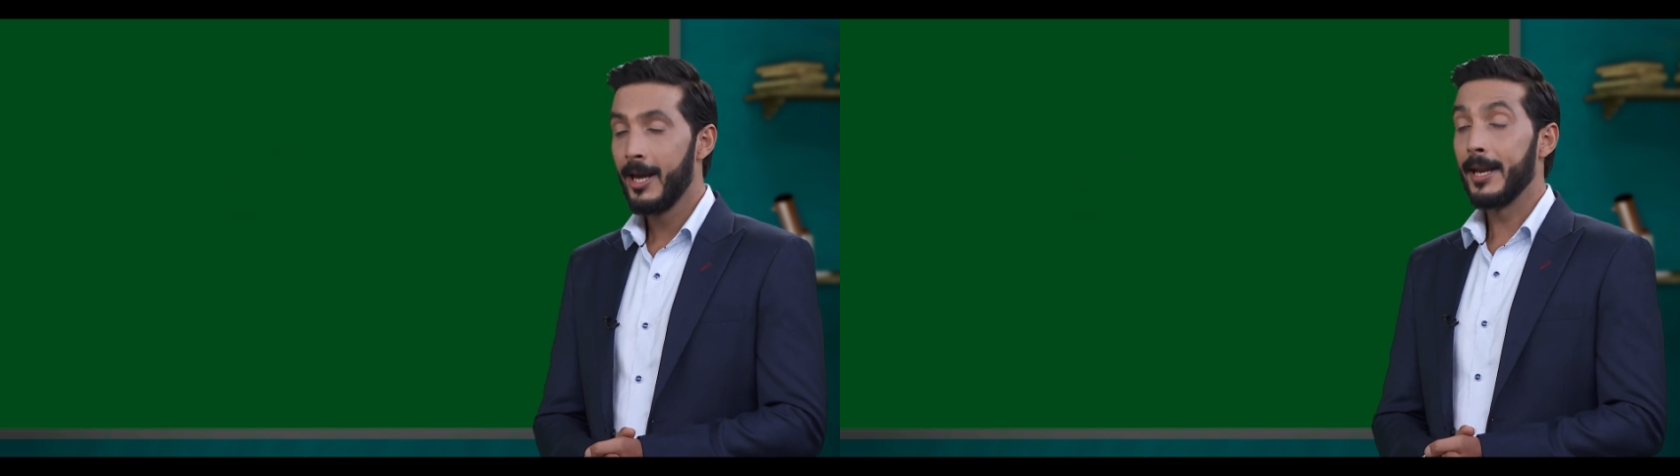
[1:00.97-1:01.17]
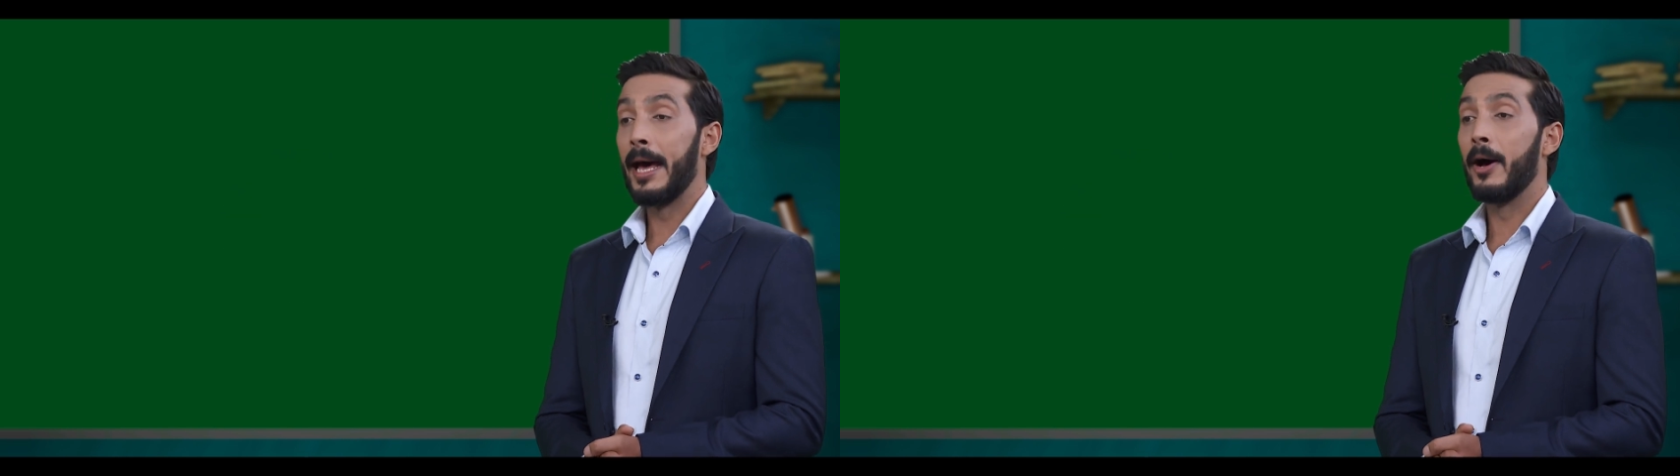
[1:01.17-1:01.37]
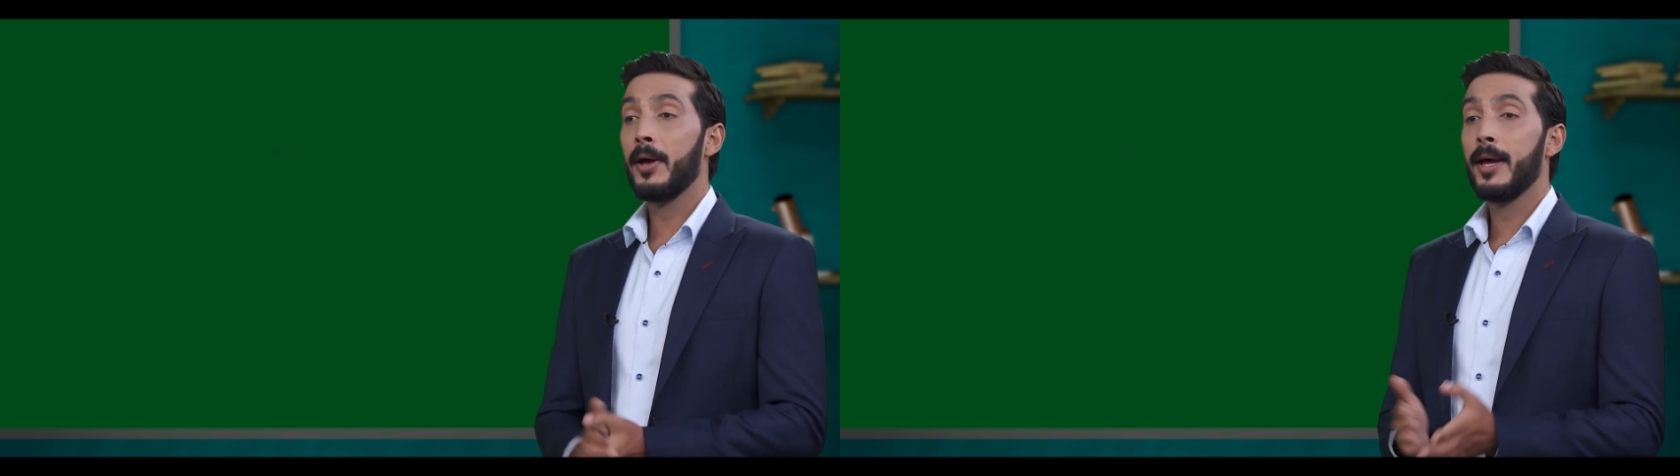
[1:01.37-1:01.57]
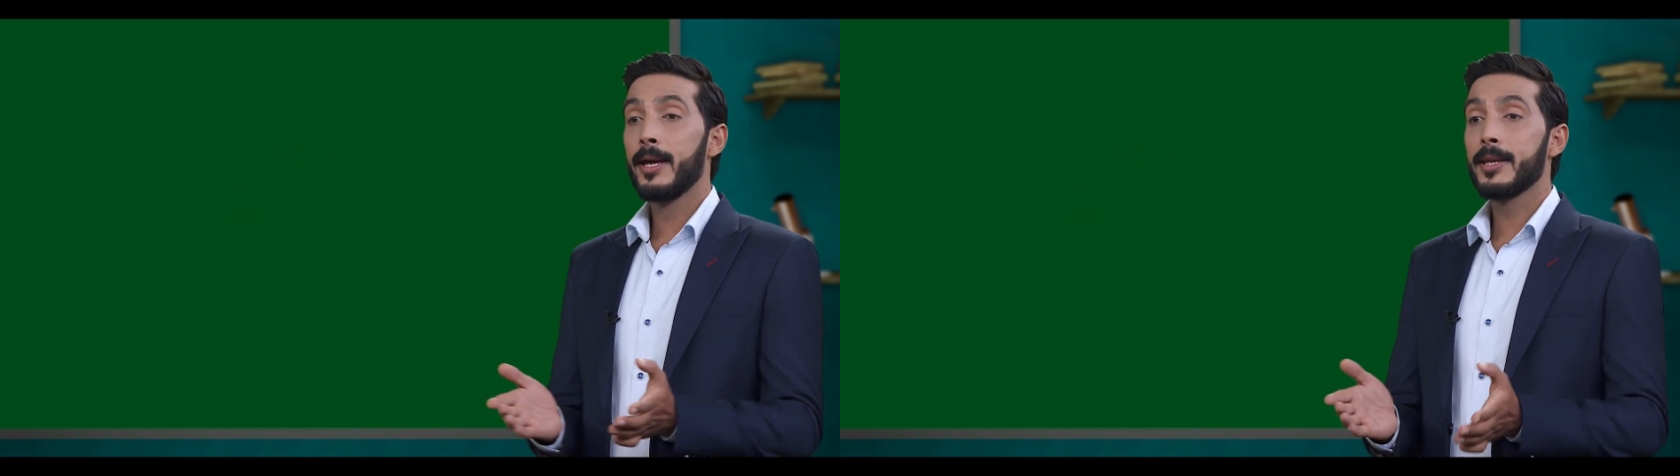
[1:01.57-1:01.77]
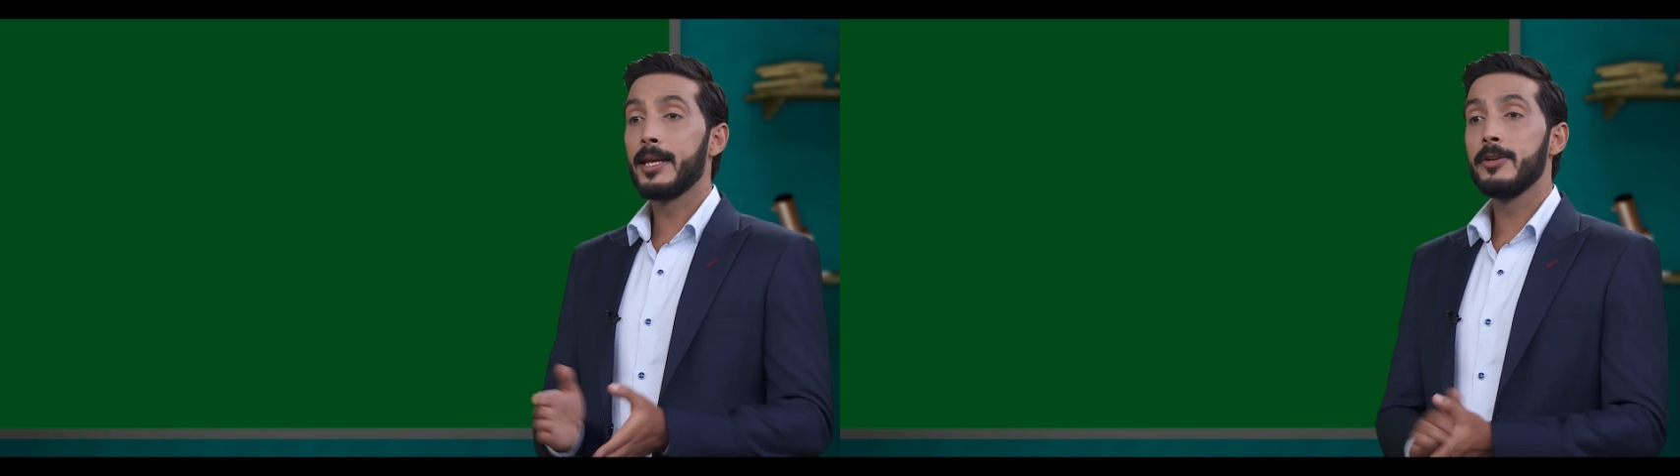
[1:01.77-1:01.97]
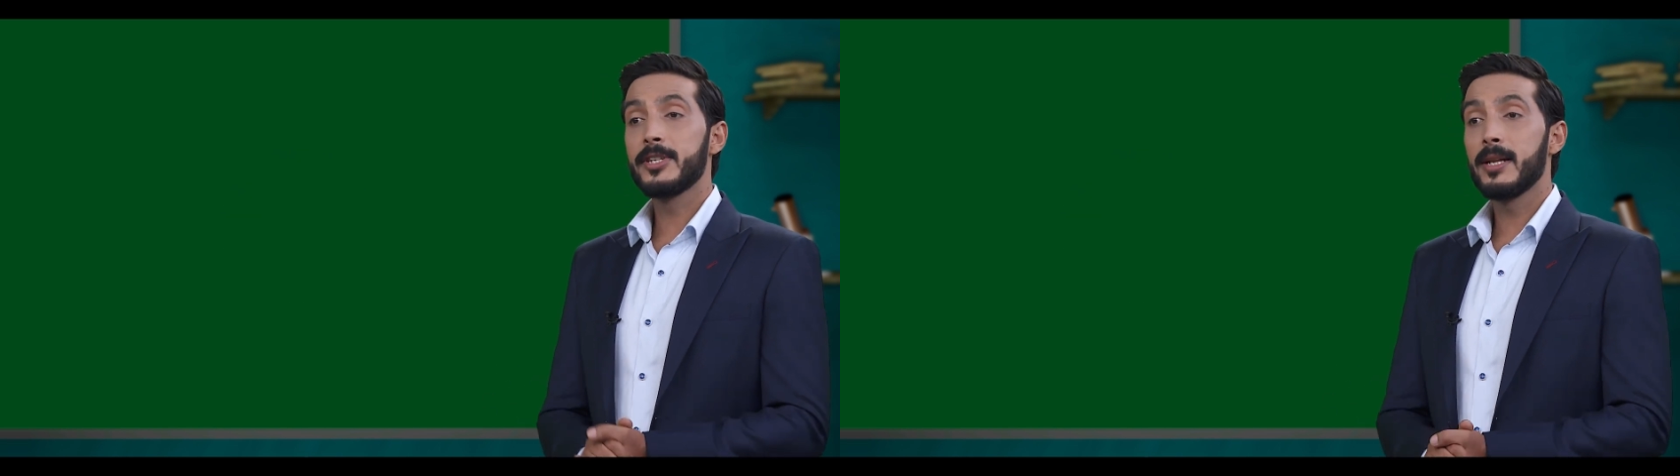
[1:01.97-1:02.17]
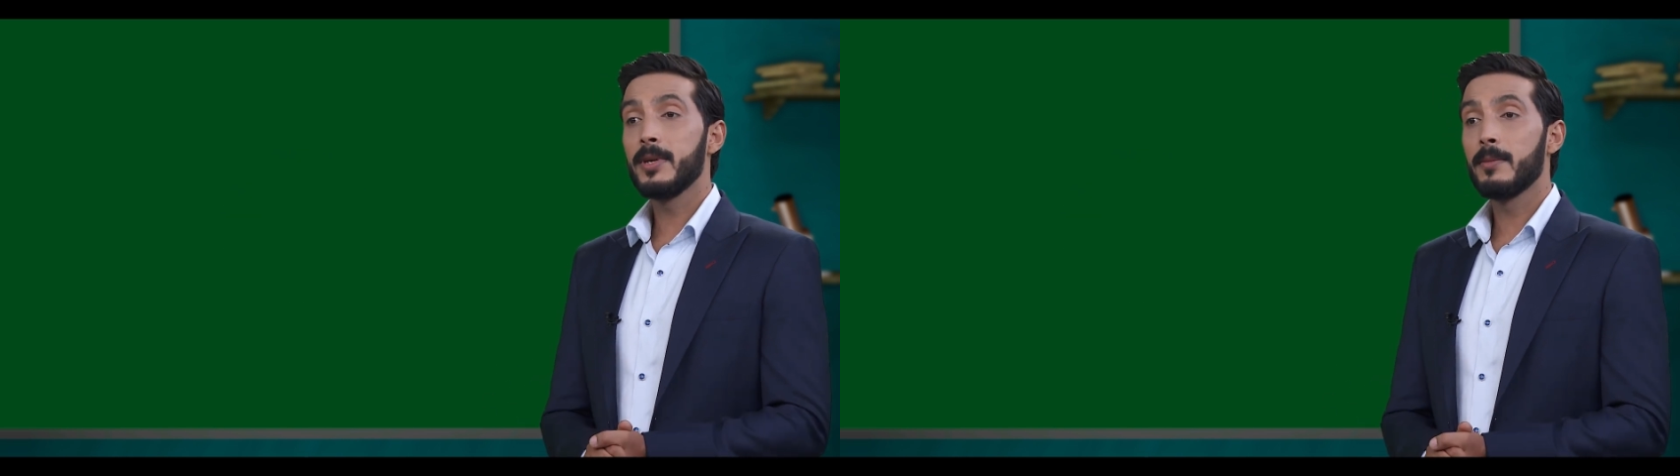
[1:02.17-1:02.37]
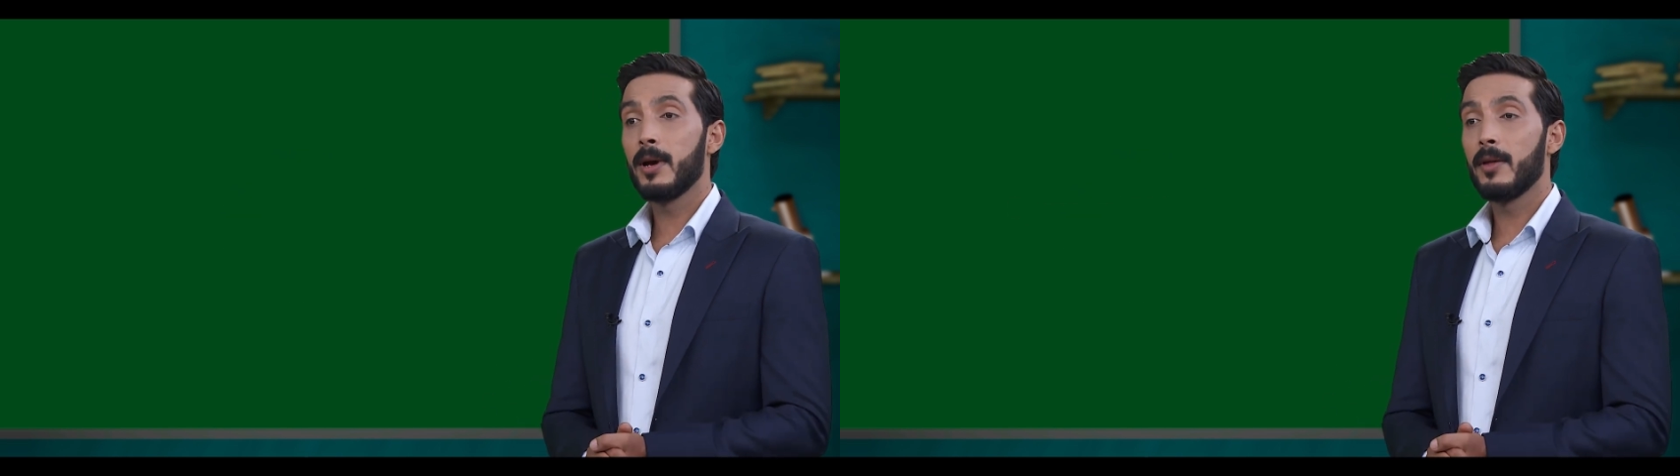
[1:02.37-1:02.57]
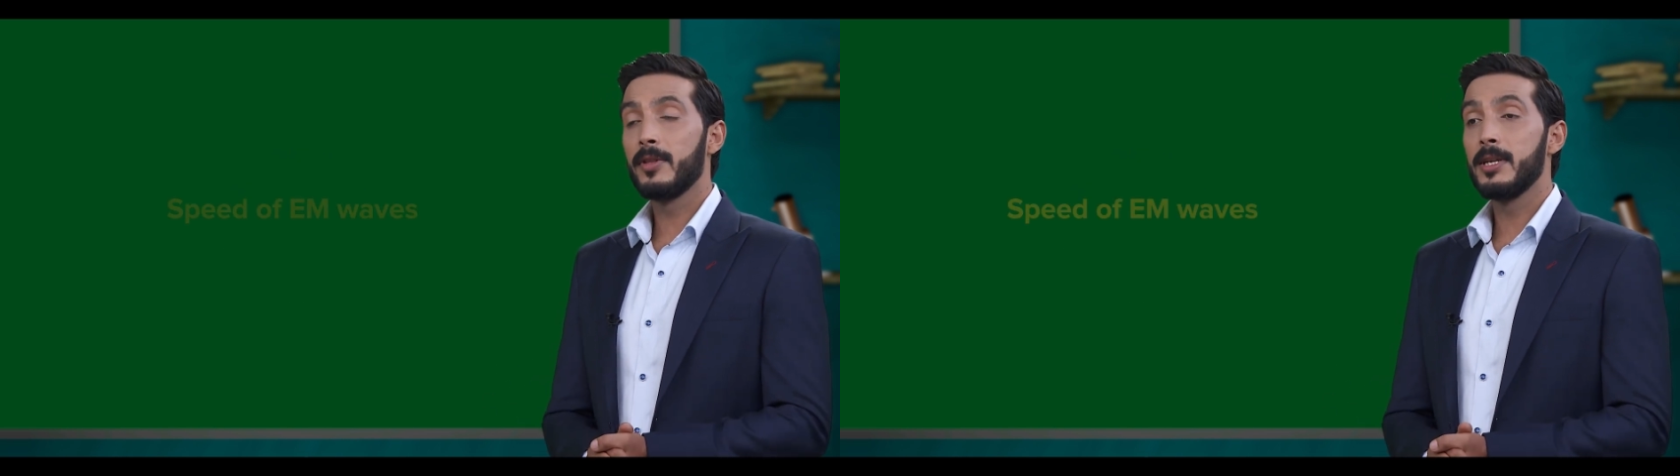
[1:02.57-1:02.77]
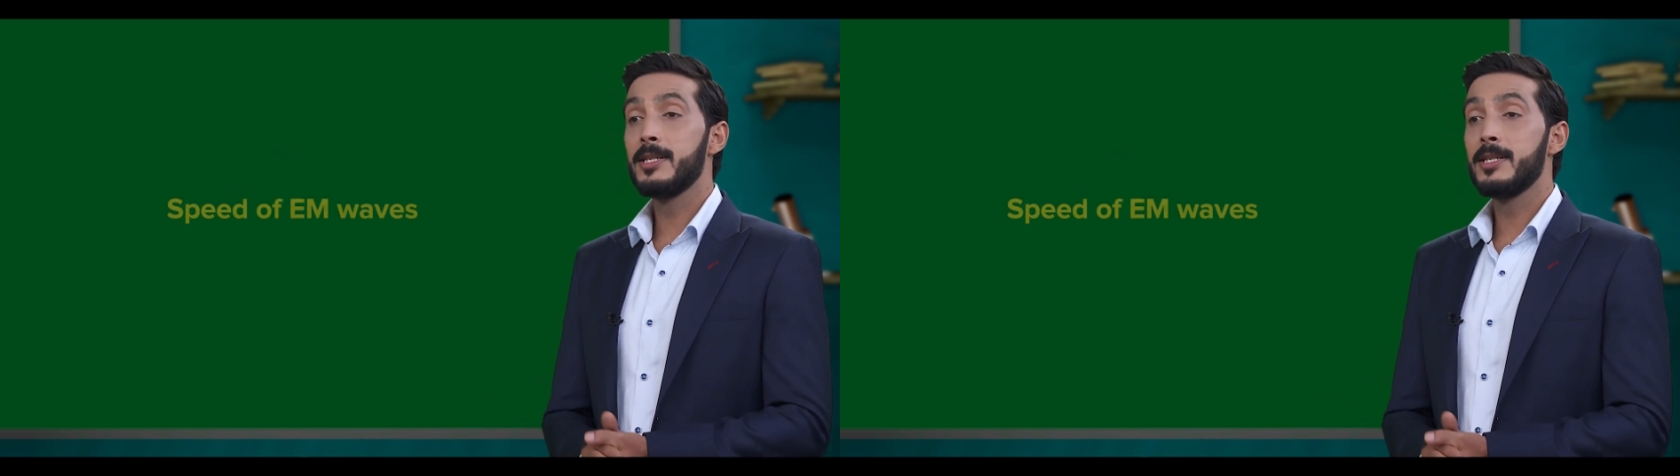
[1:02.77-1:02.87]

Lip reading: Now, can you tell me about the